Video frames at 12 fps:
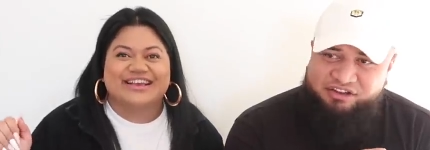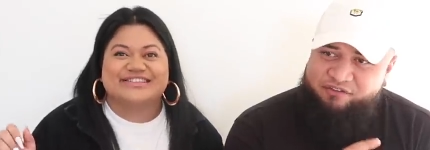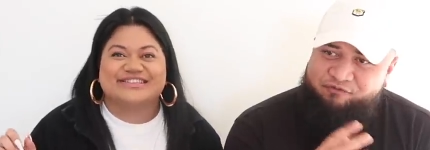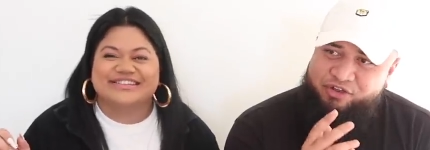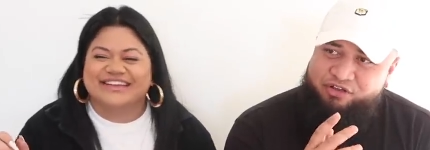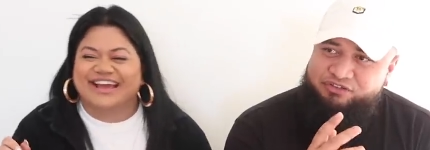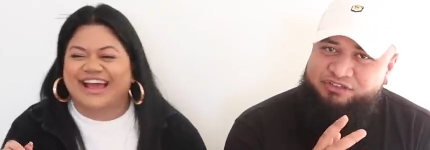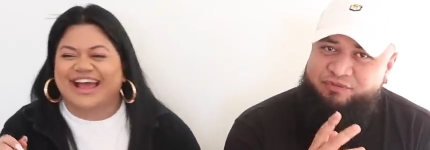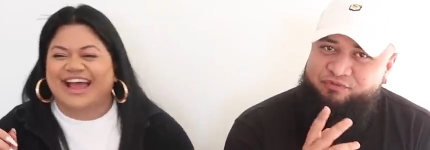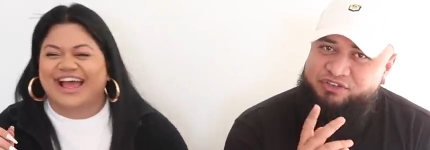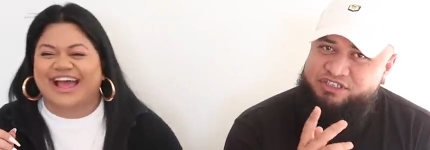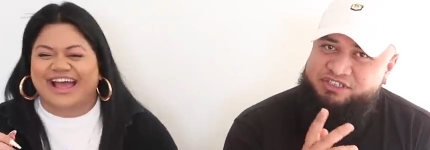Speaker 1: then I think of
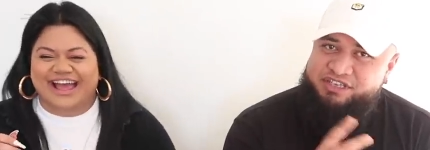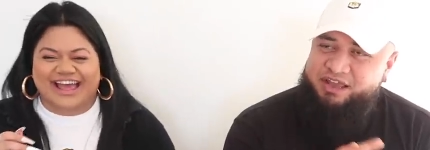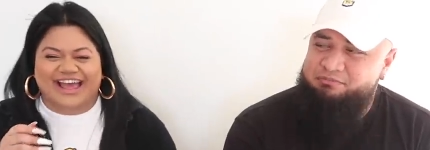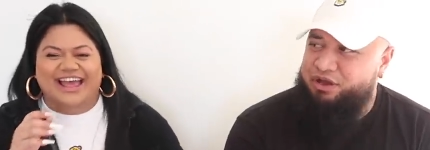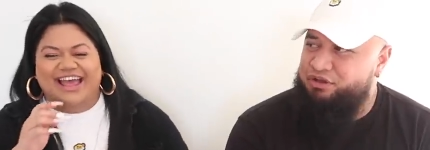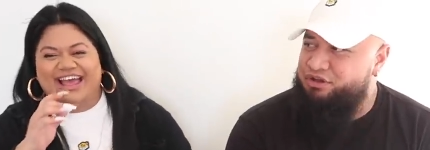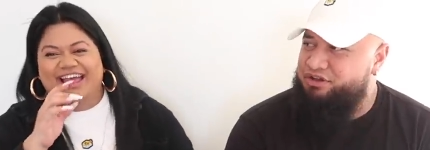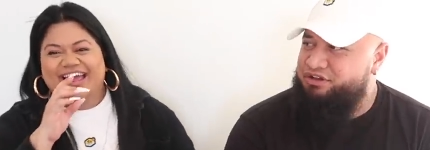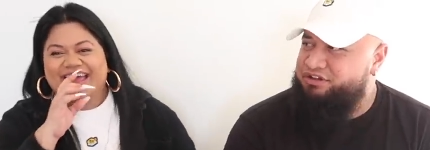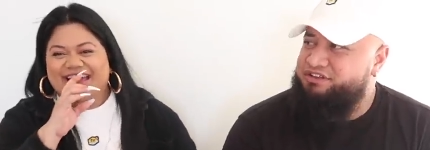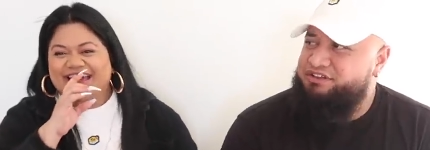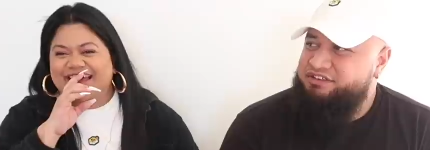something to say about her.
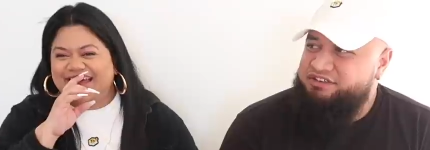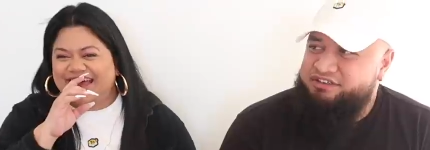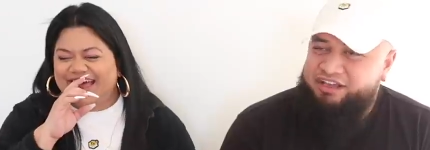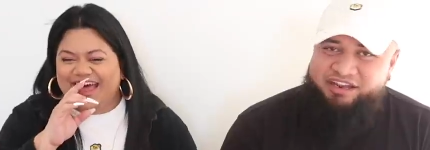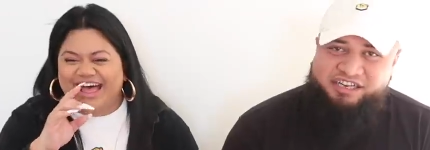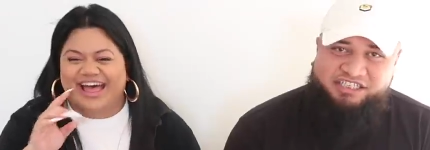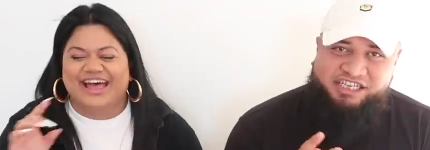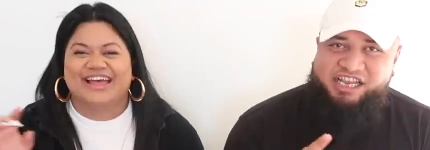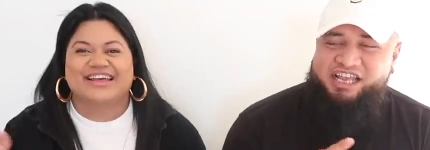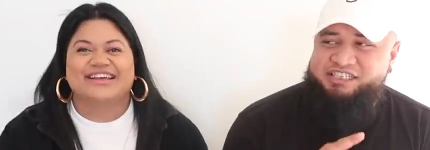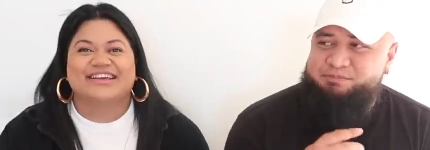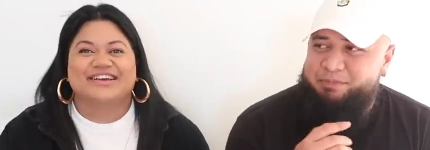And then she
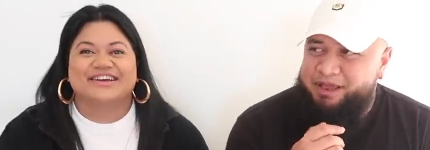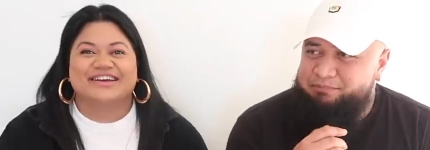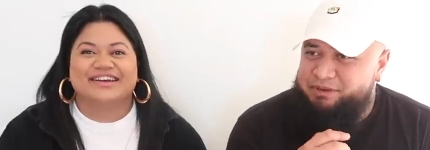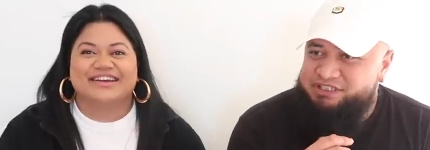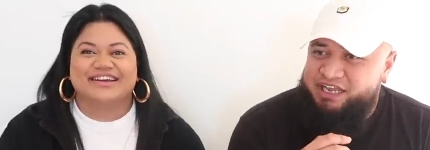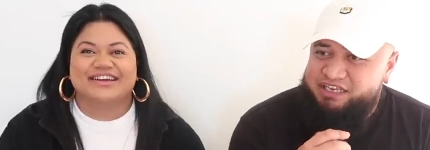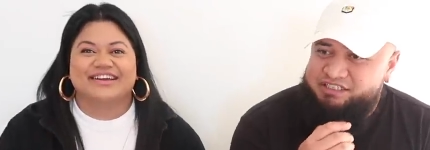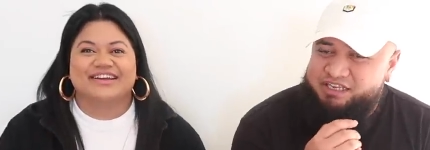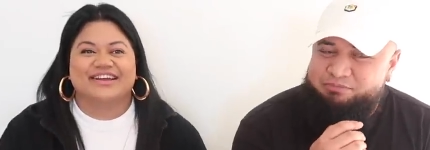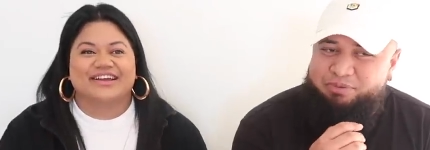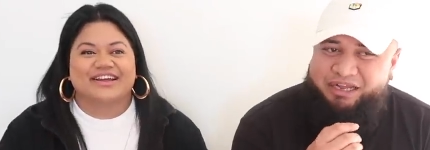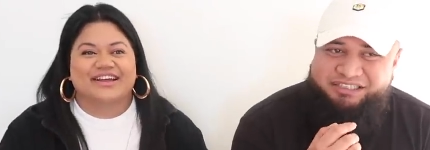gets mad, but she
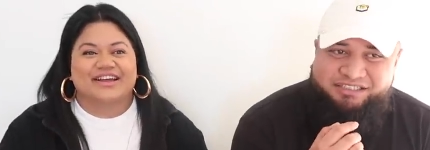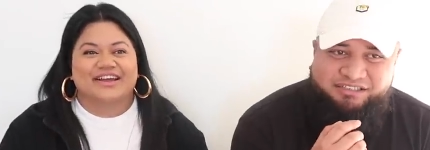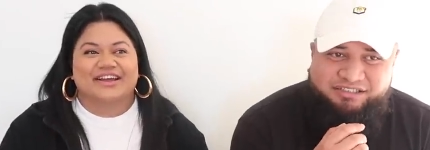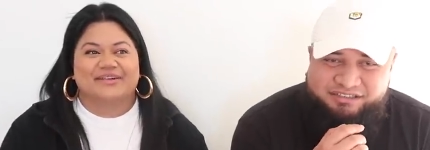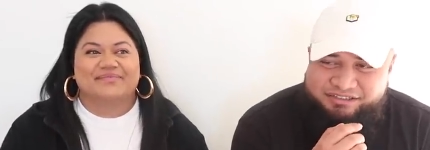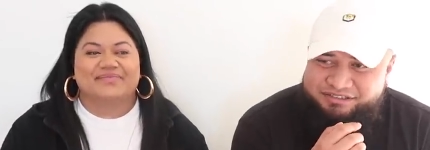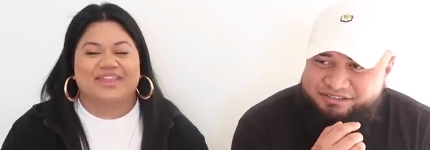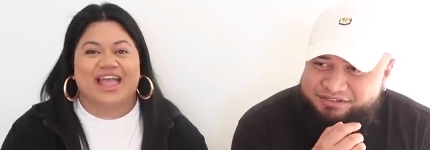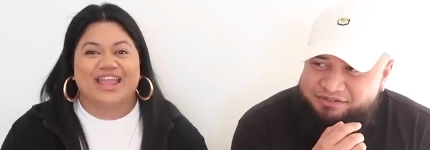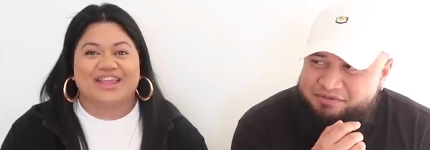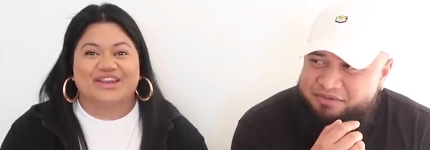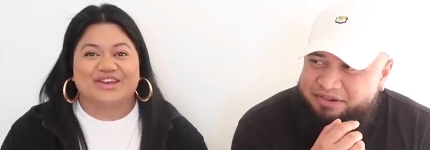actually punches.
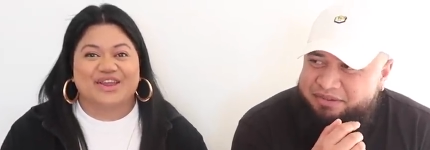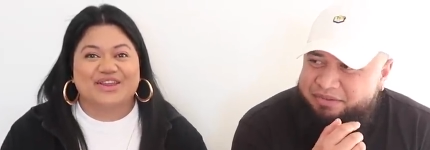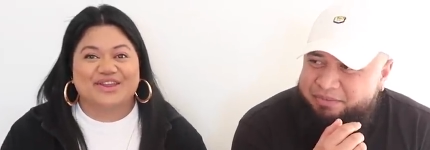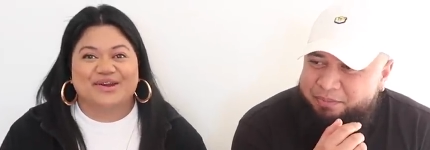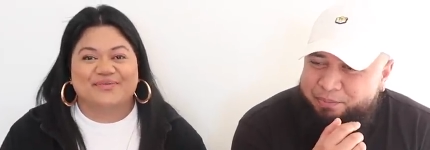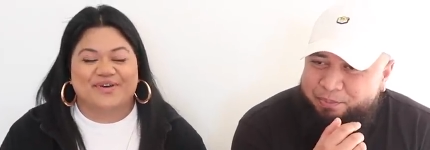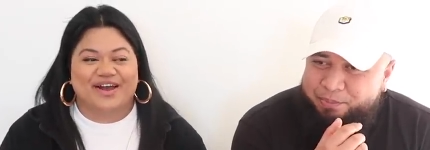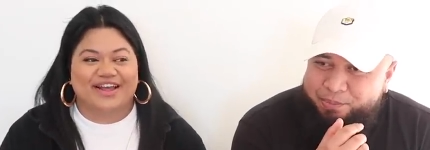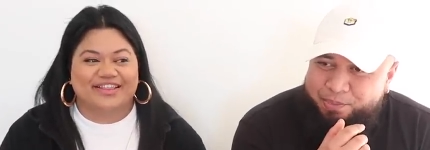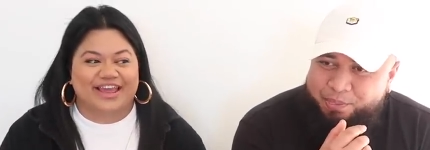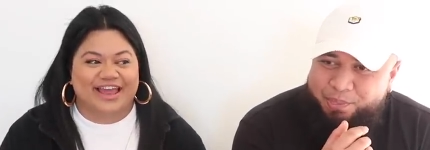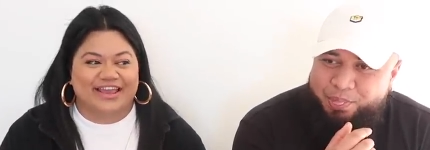
Speaker 2: Like, no, you know what?
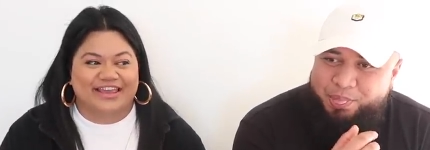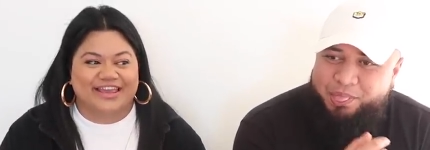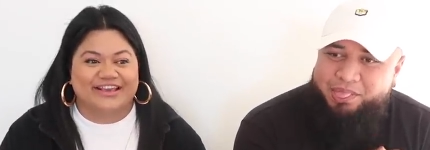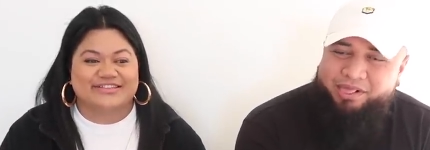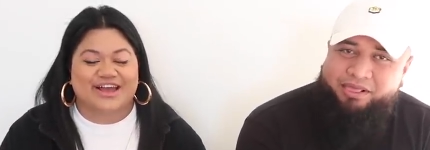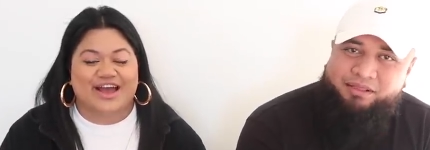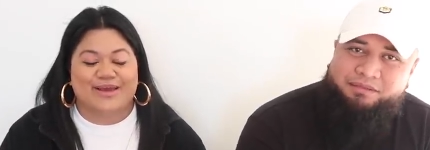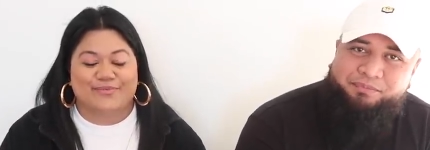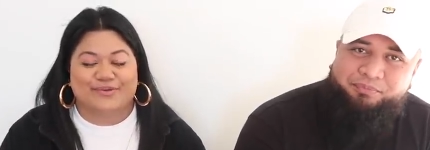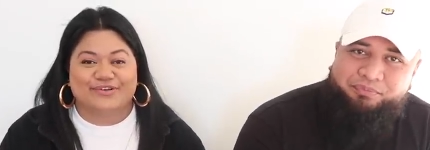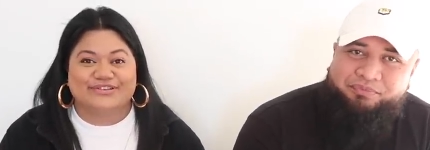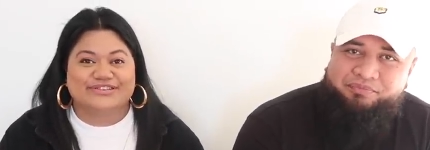Like, his
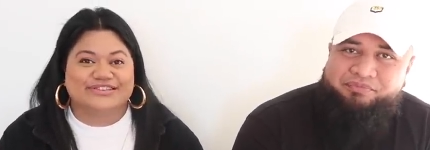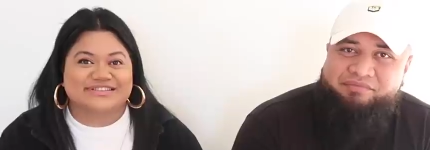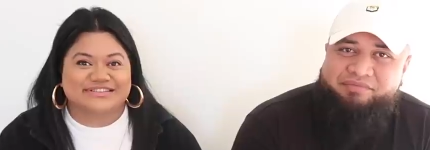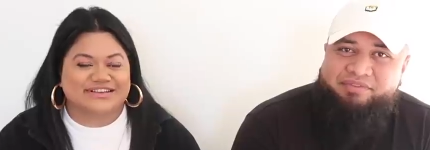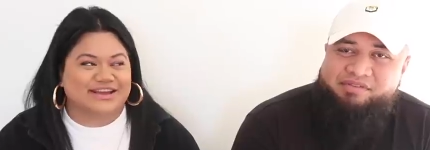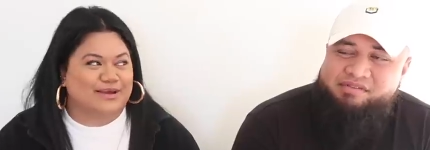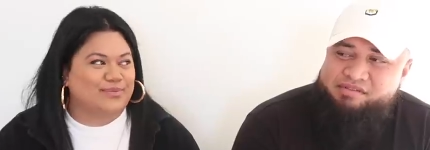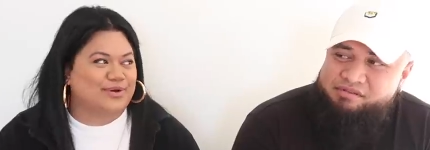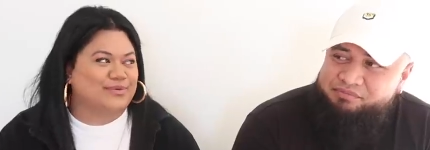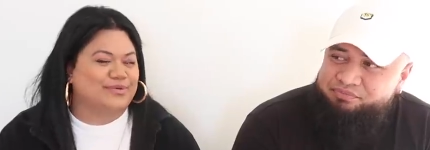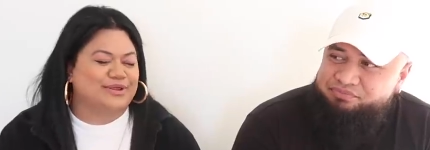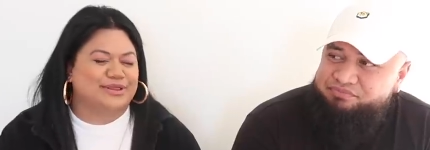eyeballs are
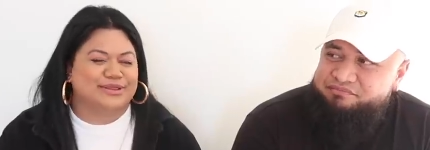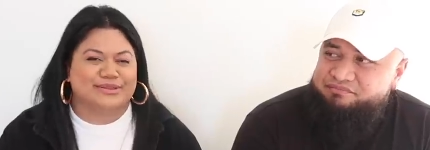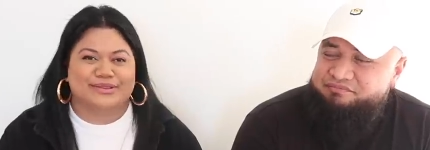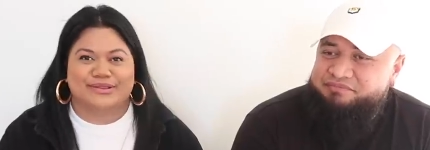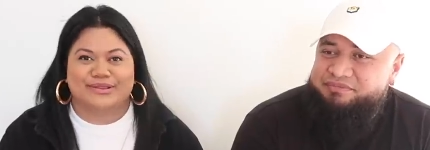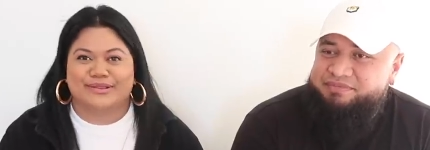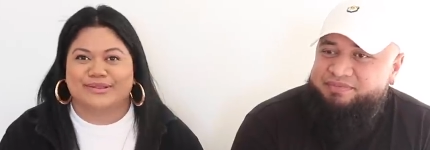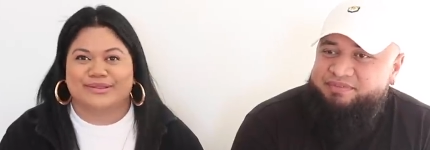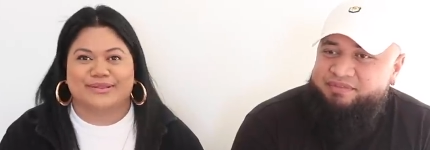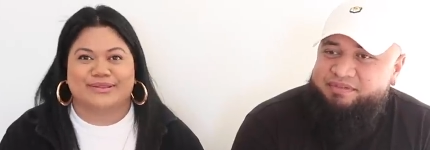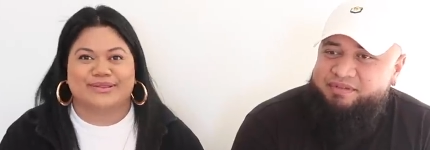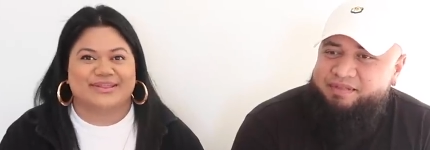probably
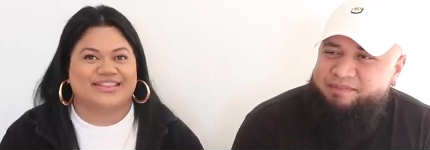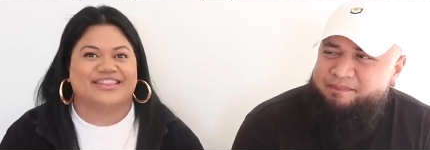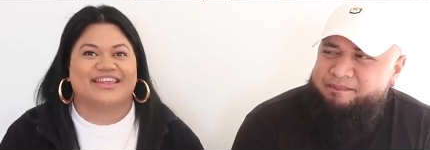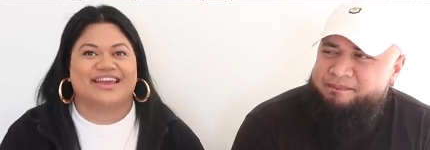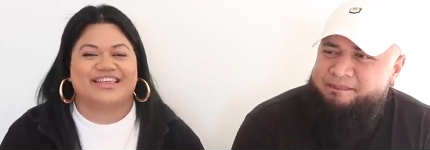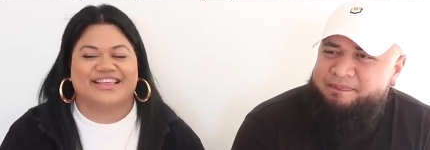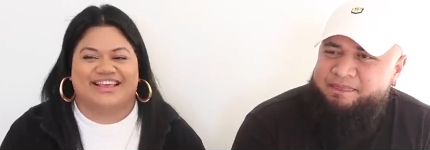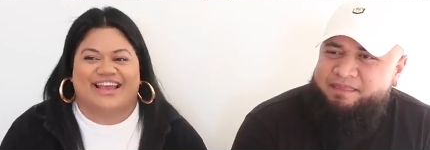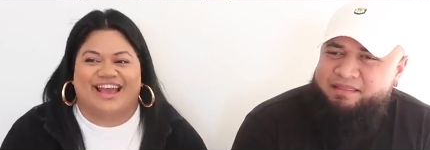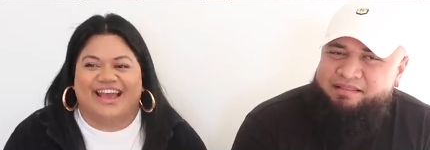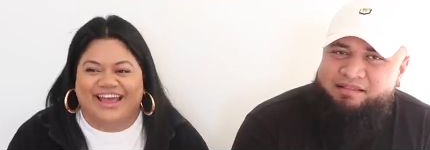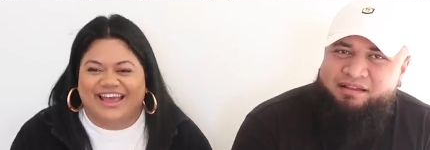like,
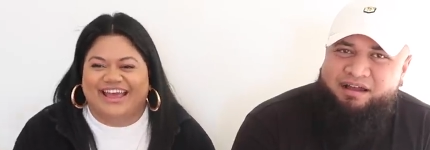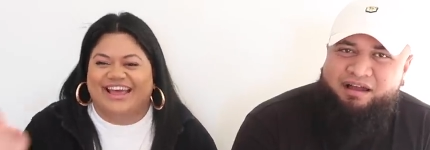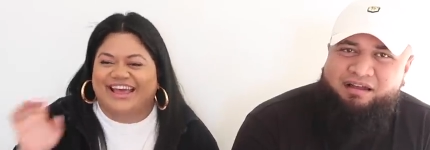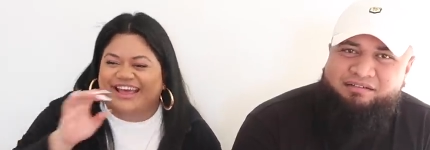huh?